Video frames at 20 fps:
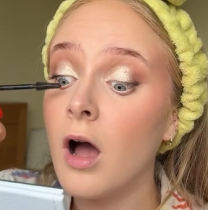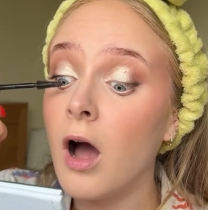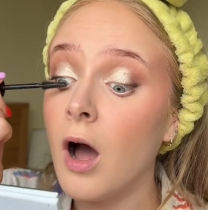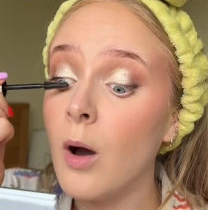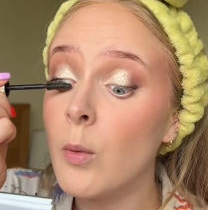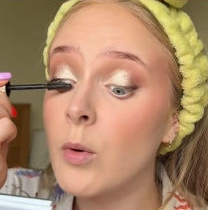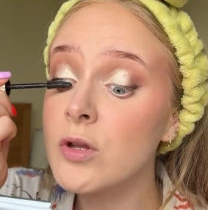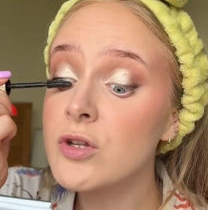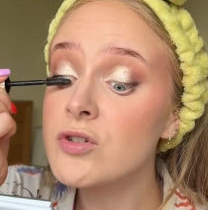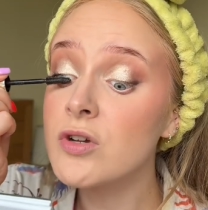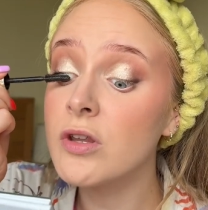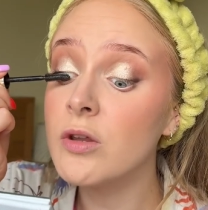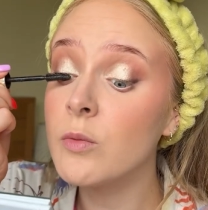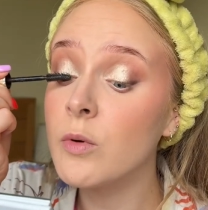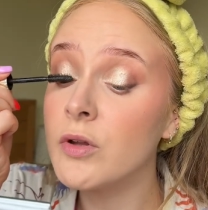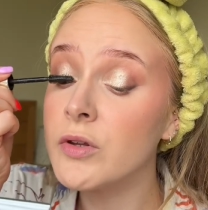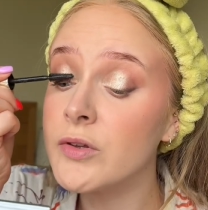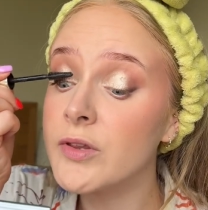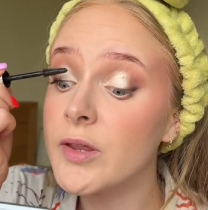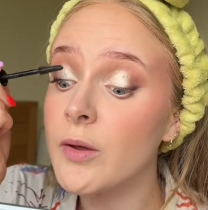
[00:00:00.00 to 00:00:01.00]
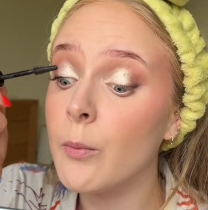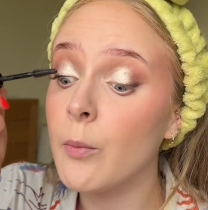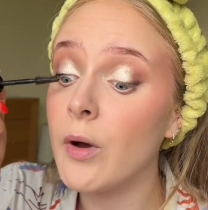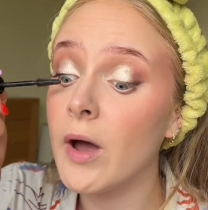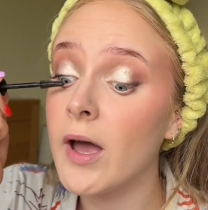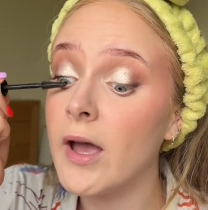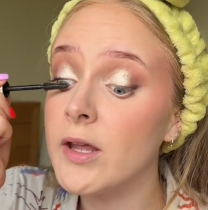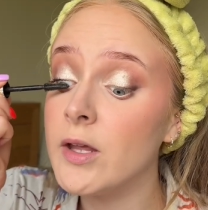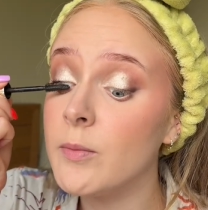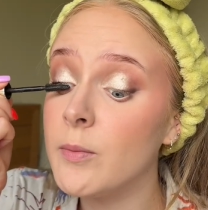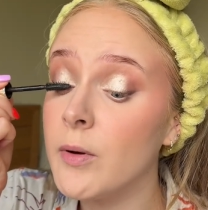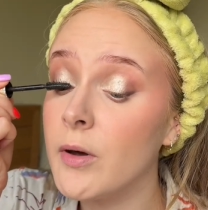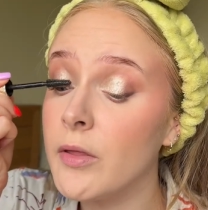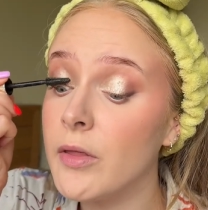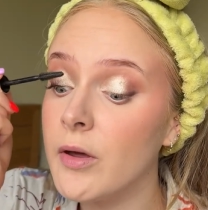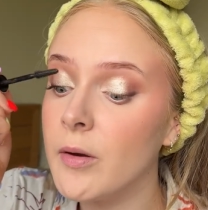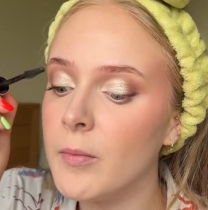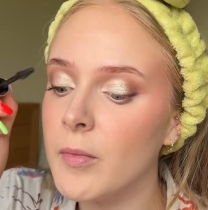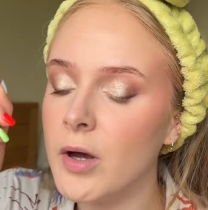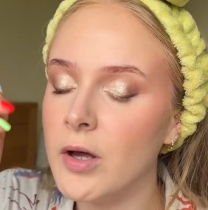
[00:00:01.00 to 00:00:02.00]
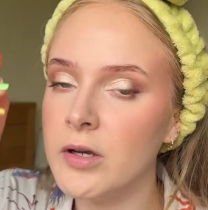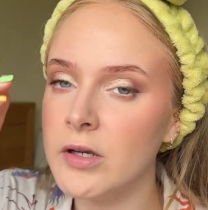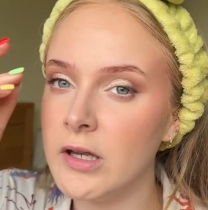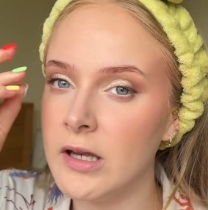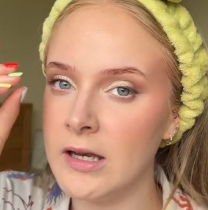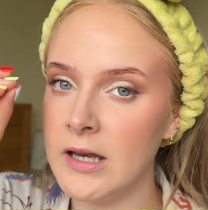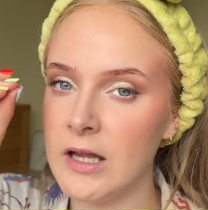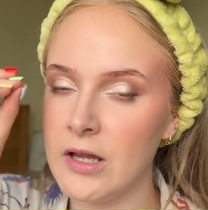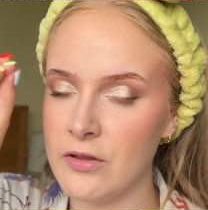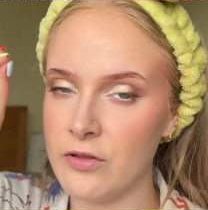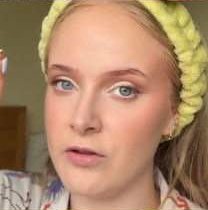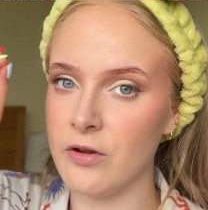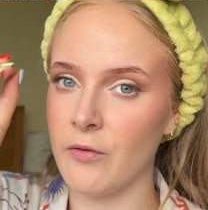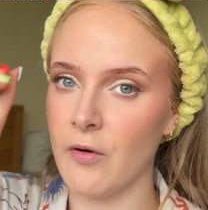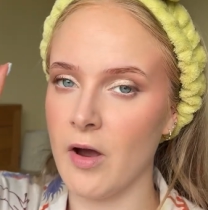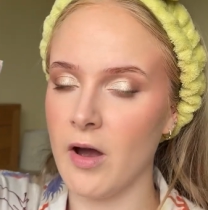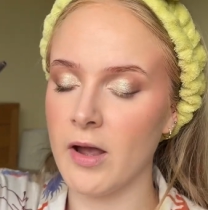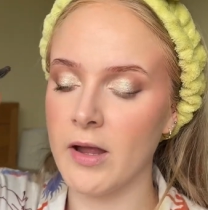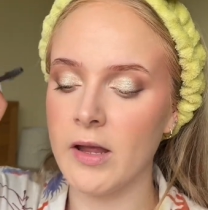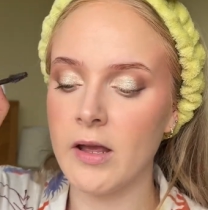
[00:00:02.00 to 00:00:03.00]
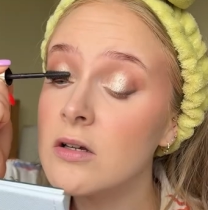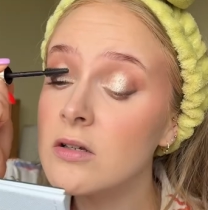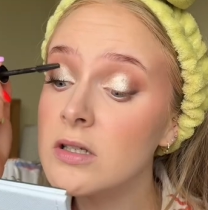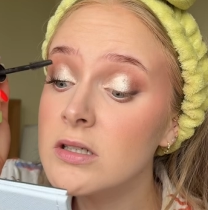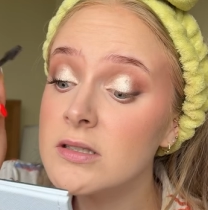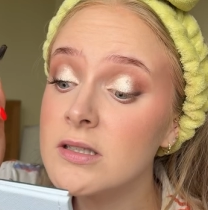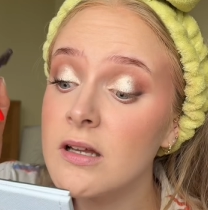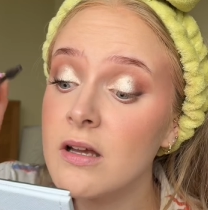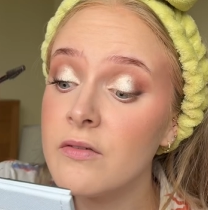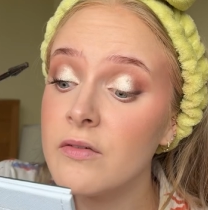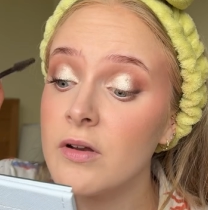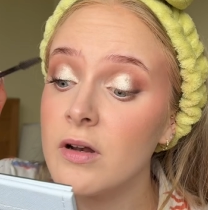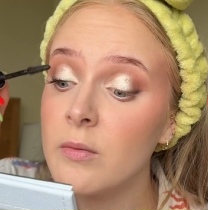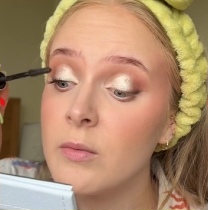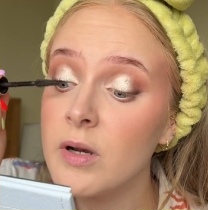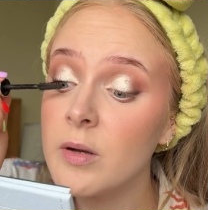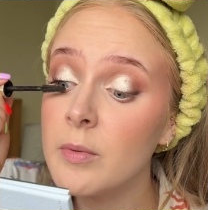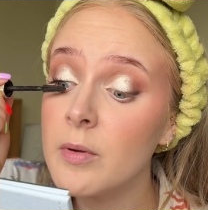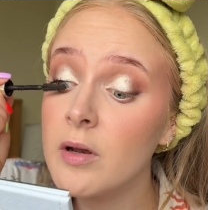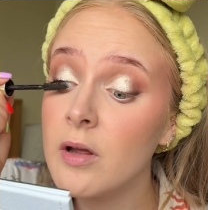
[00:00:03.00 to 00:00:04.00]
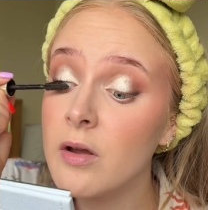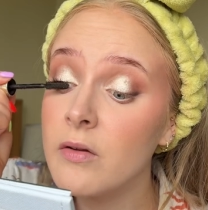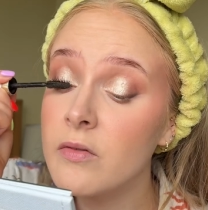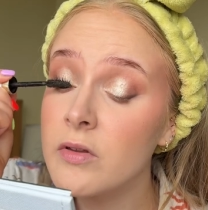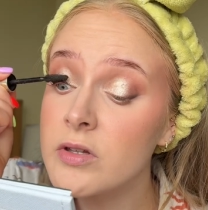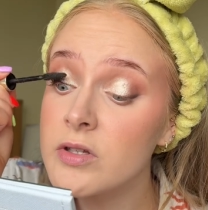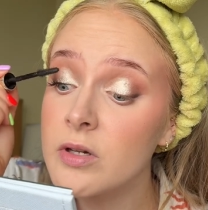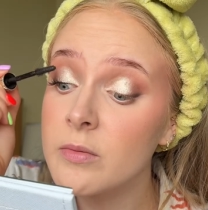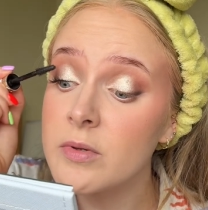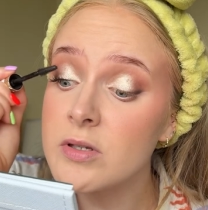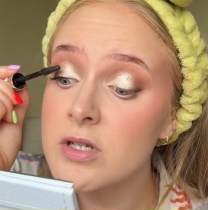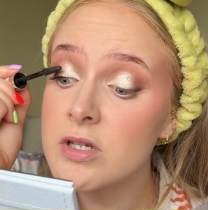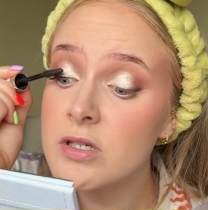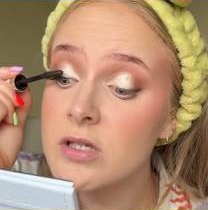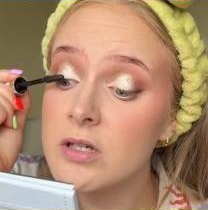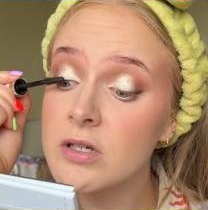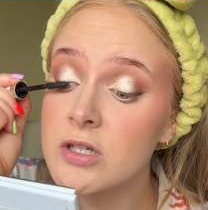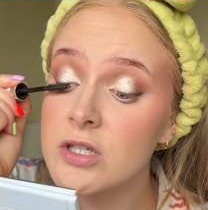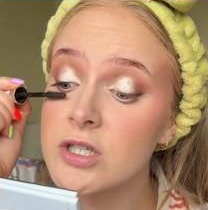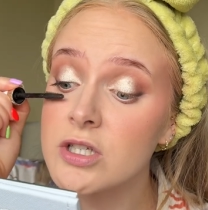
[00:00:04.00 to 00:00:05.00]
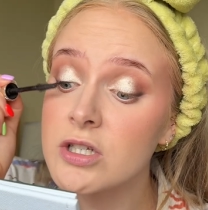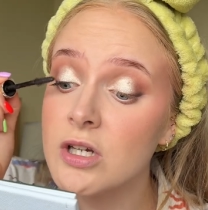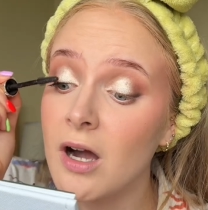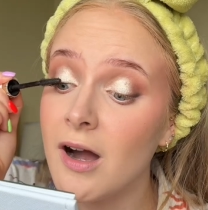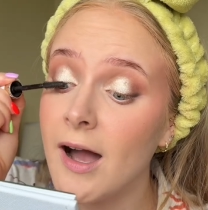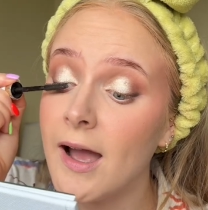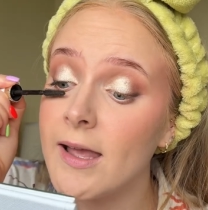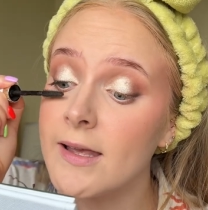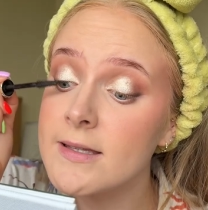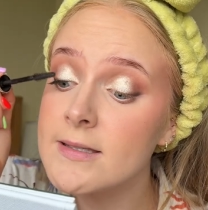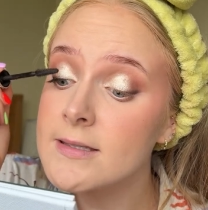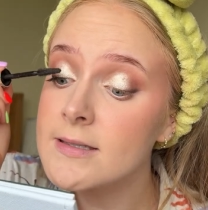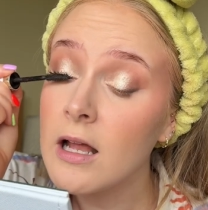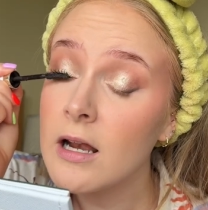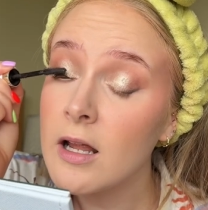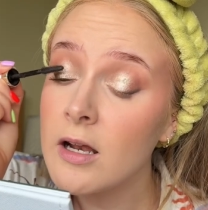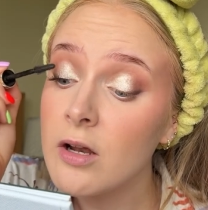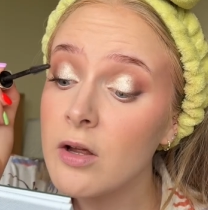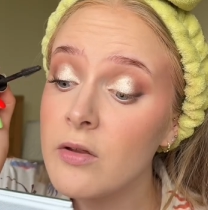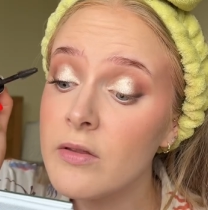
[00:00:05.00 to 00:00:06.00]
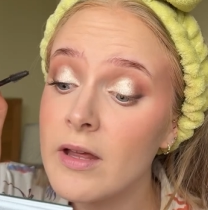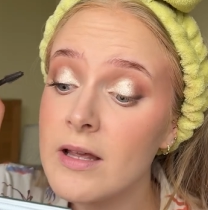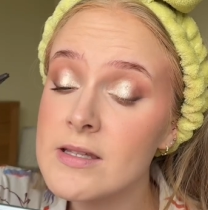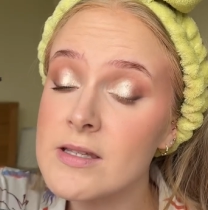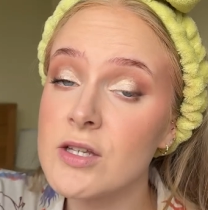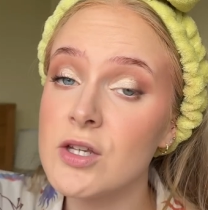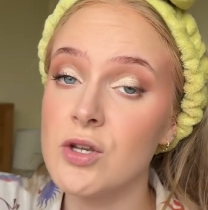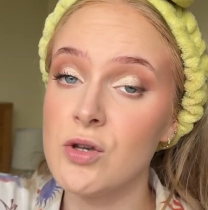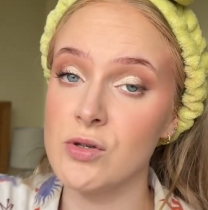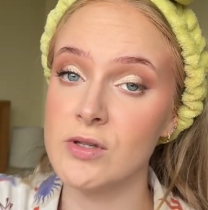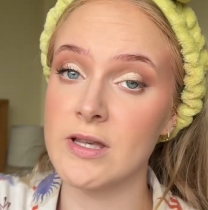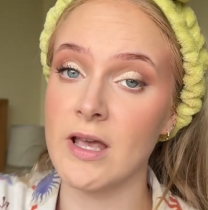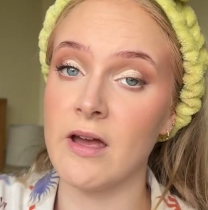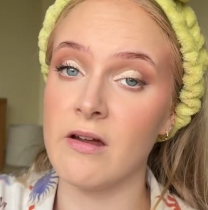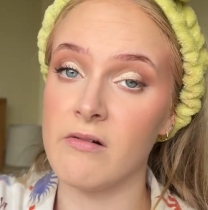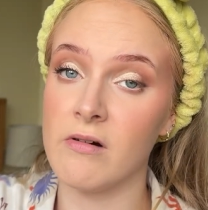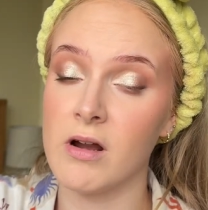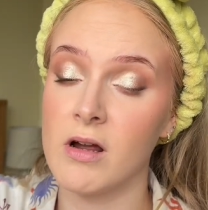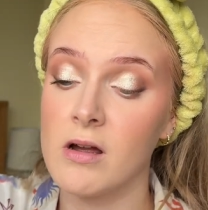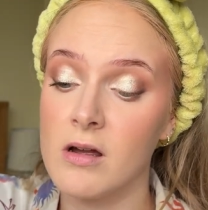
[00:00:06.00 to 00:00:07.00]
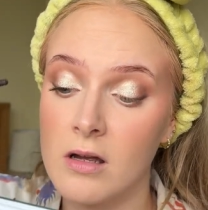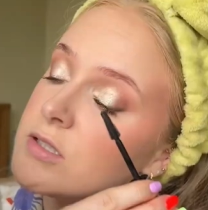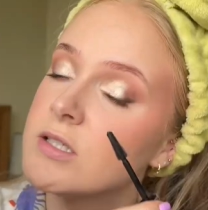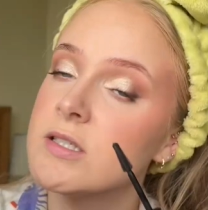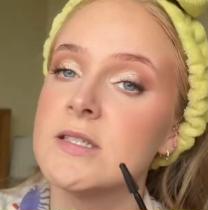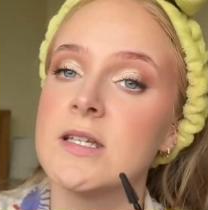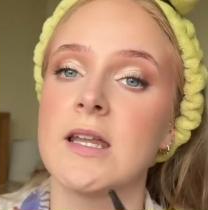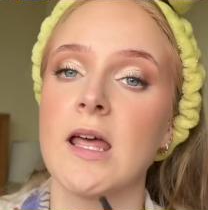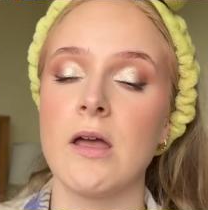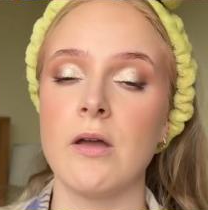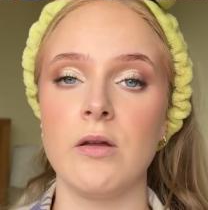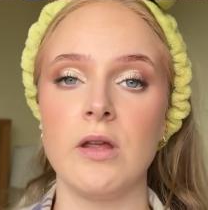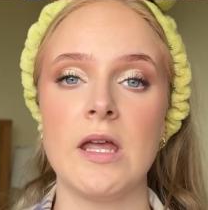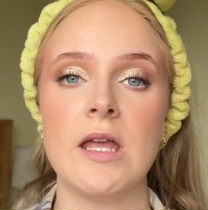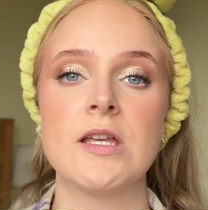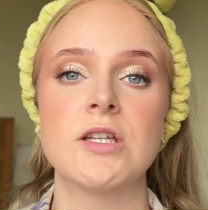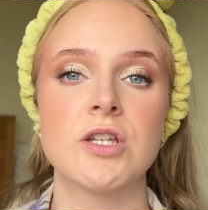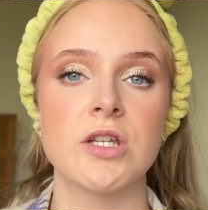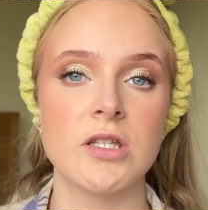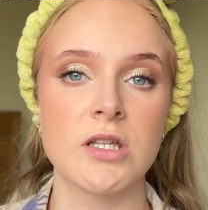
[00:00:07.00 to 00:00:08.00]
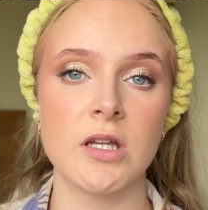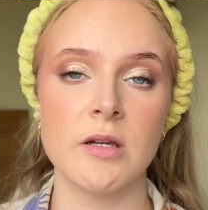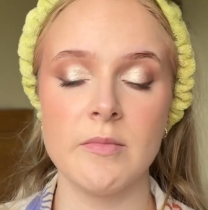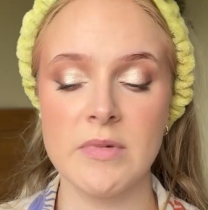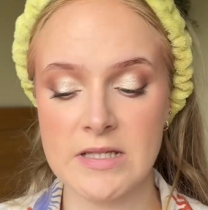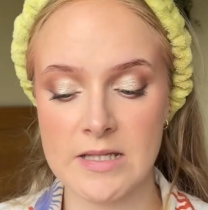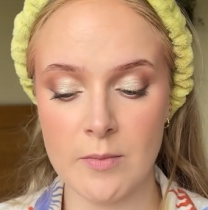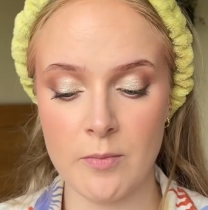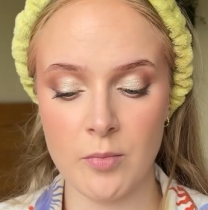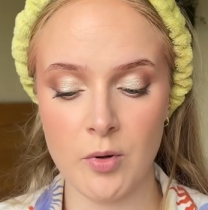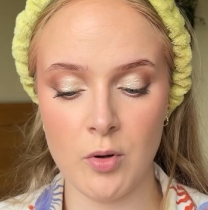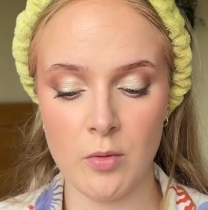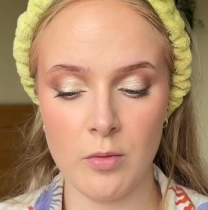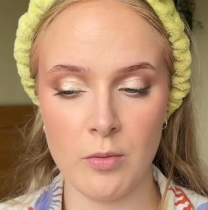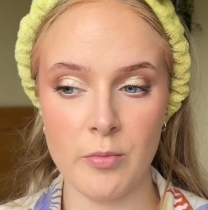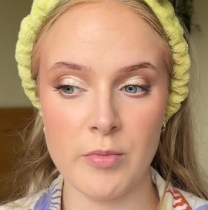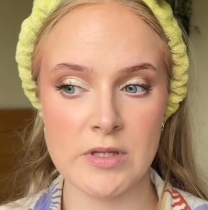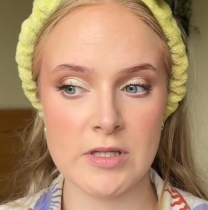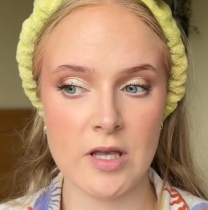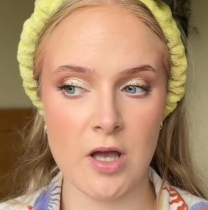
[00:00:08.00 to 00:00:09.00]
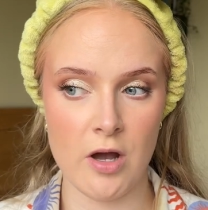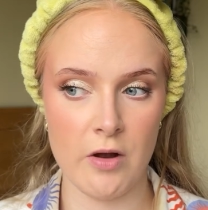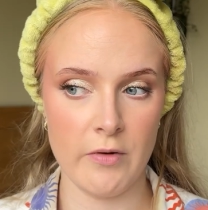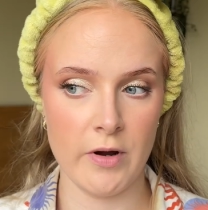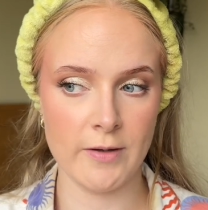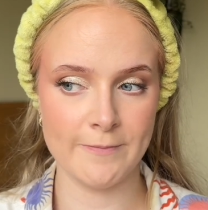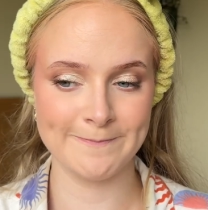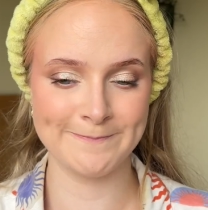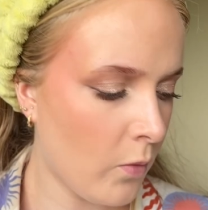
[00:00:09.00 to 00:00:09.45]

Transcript: I want to try the ones where you put them underneath your eye. Honestly, I feel like when I put it over the top, it just looks shite. And I know that's a user error. So today, it's just going to be simple mascara.